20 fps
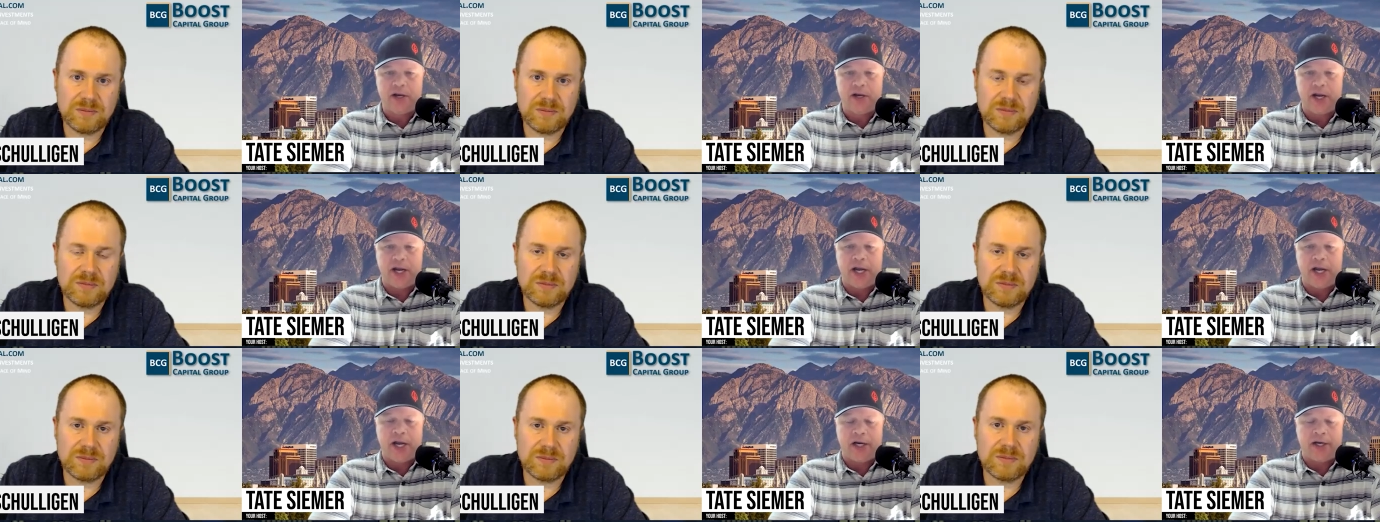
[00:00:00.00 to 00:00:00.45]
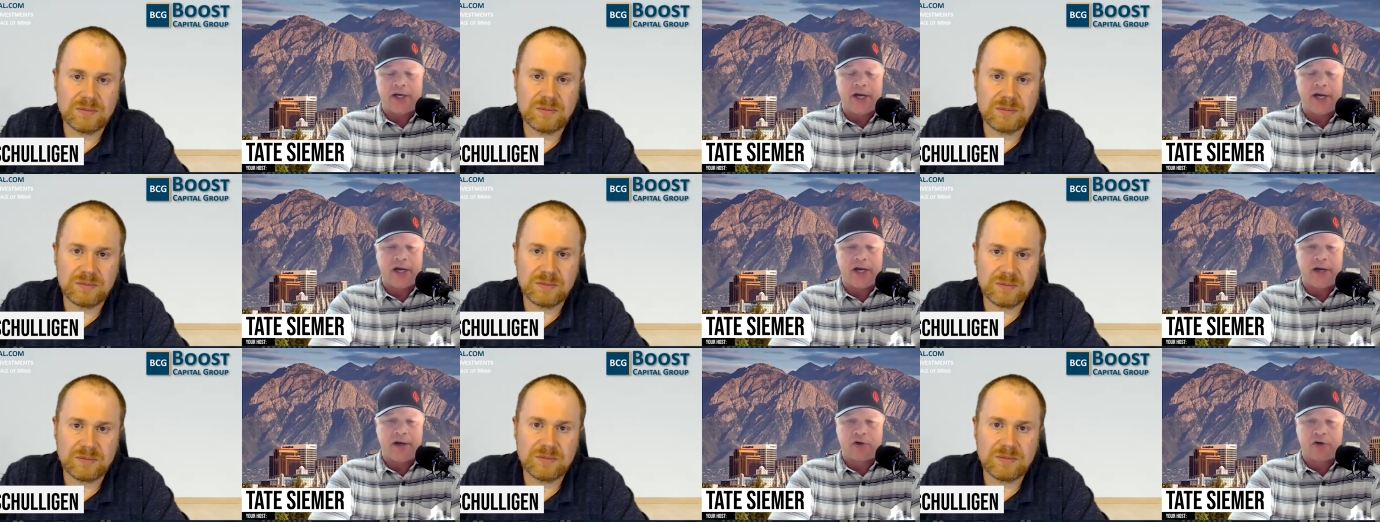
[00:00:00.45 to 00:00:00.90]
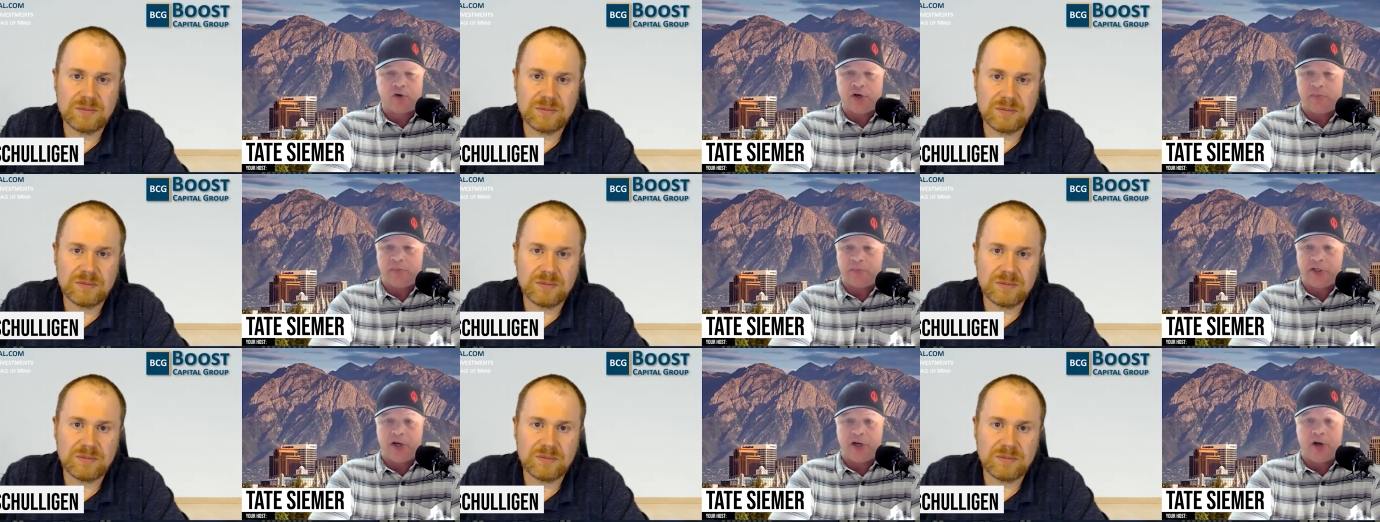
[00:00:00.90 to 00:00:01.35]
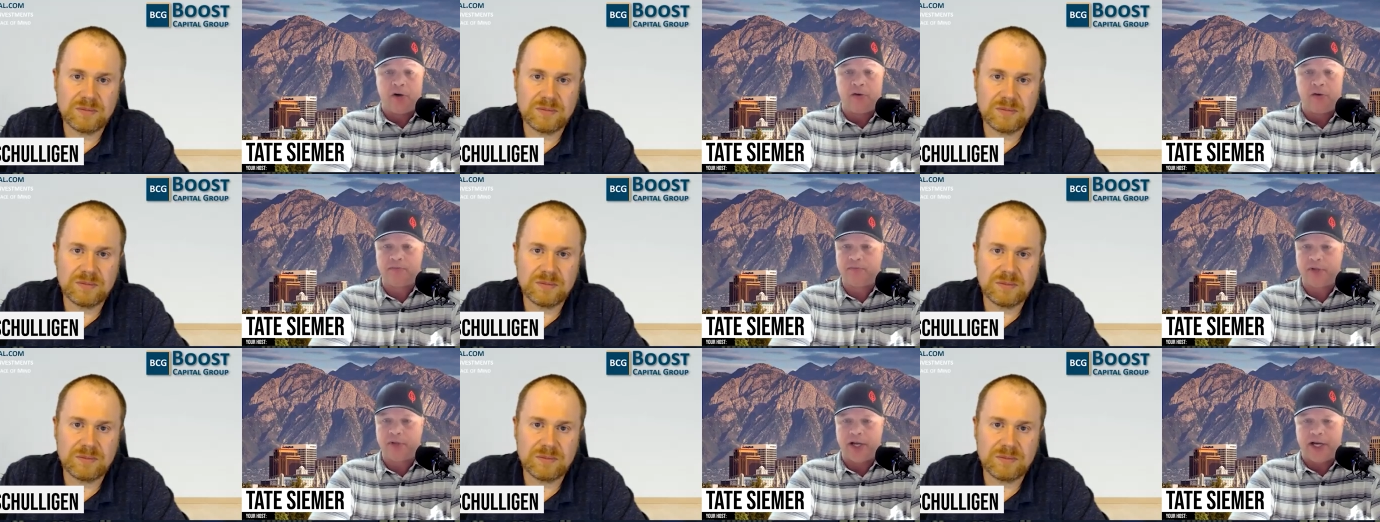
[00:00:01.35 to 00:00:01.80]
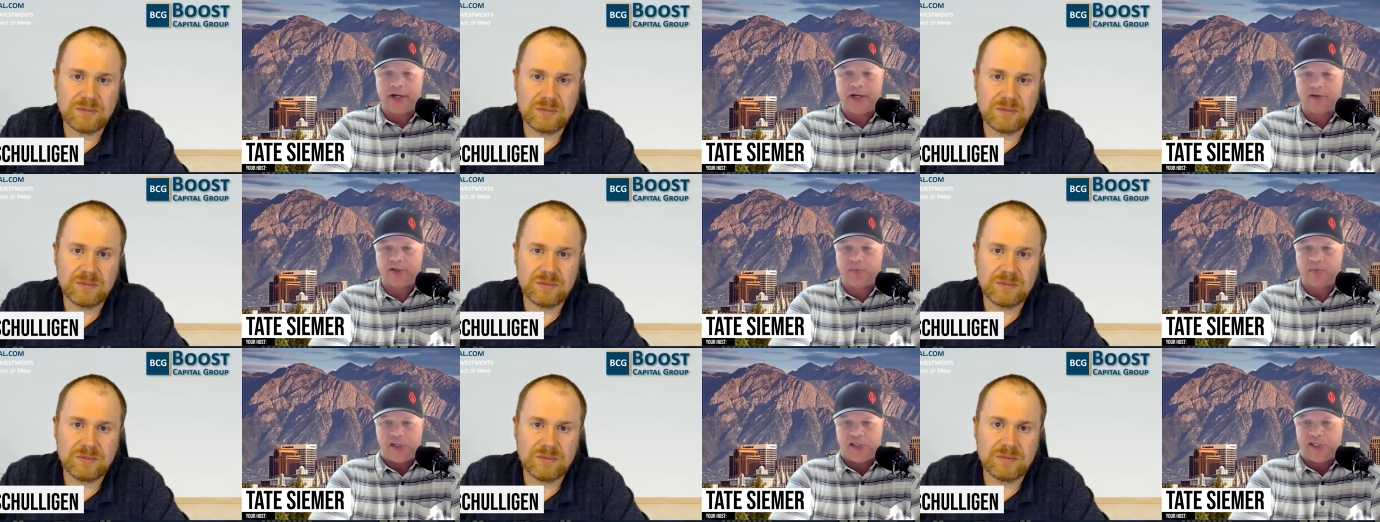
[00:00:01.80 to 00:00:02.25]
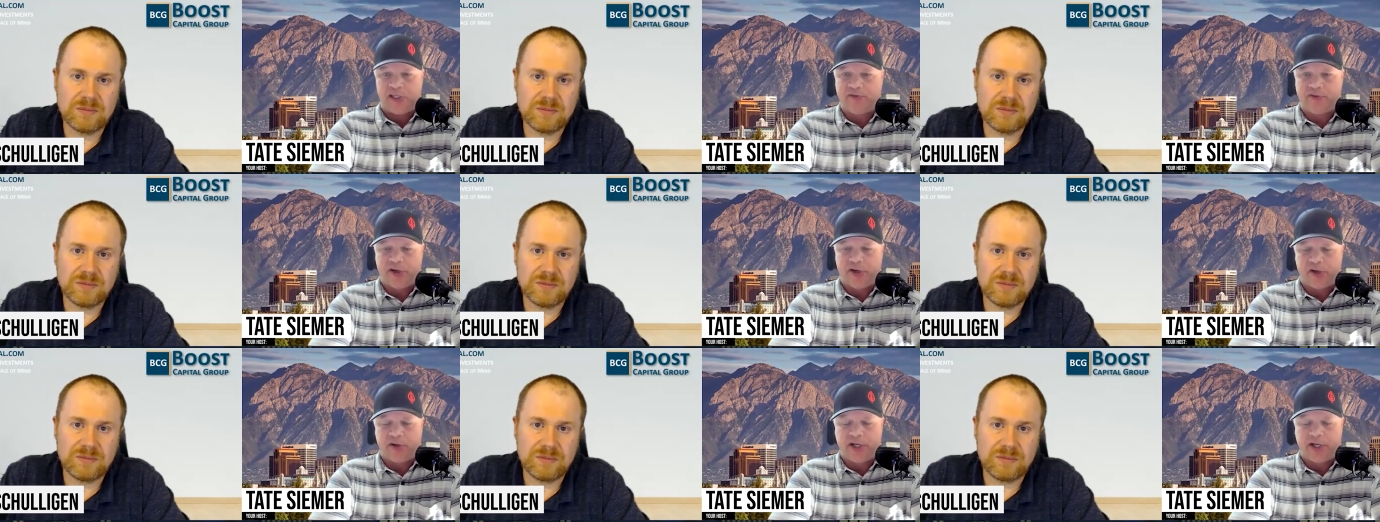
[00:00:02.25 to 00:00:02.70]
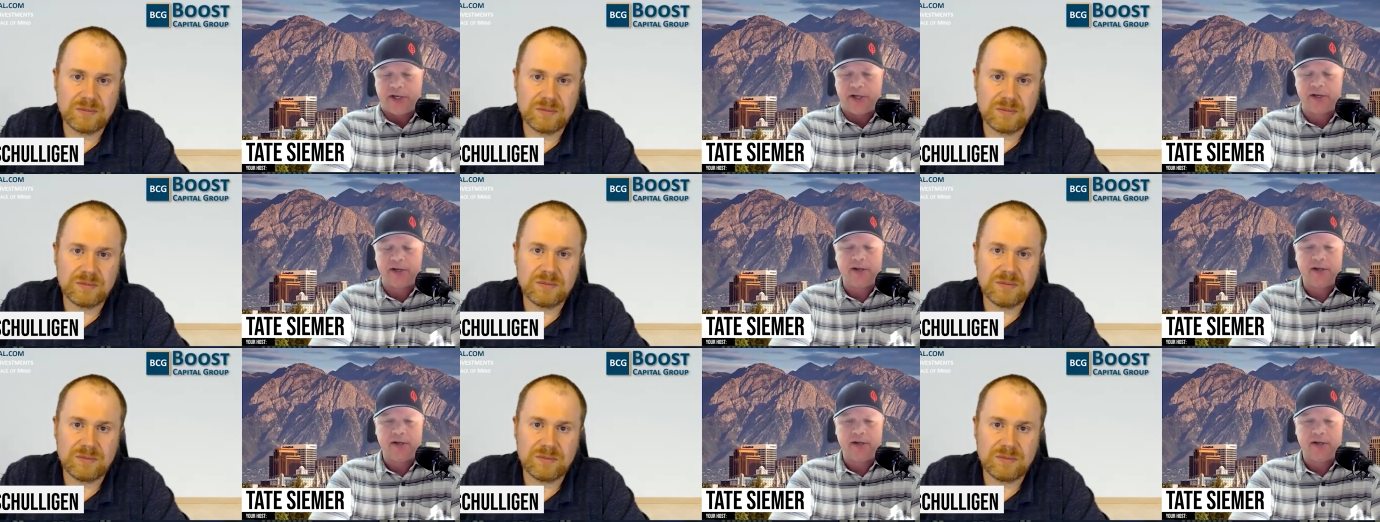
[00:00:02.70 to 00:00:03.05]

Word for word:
Speaker 1: and uh, crypto, like specifically.